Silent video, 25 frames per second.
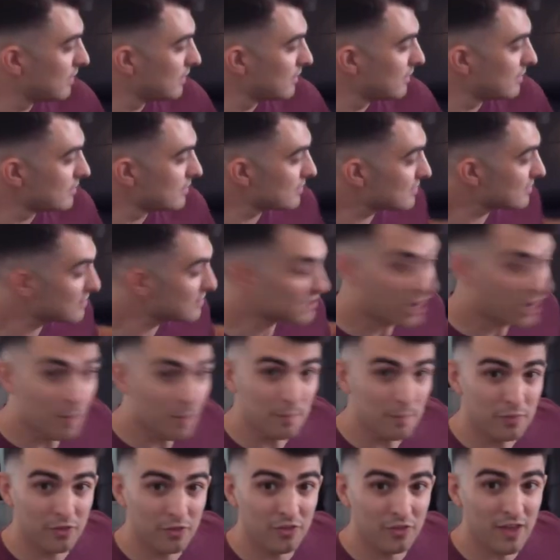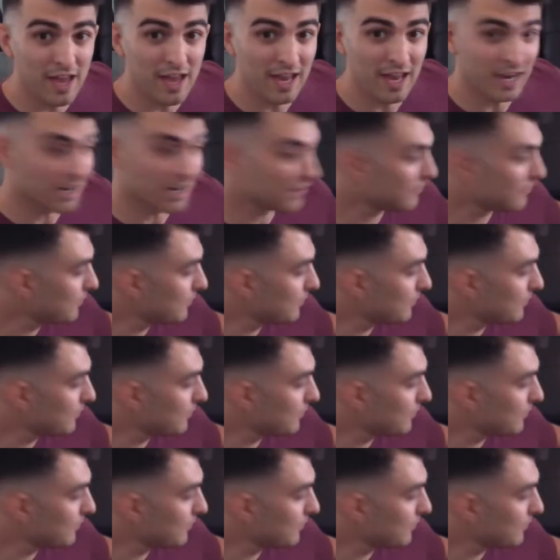Something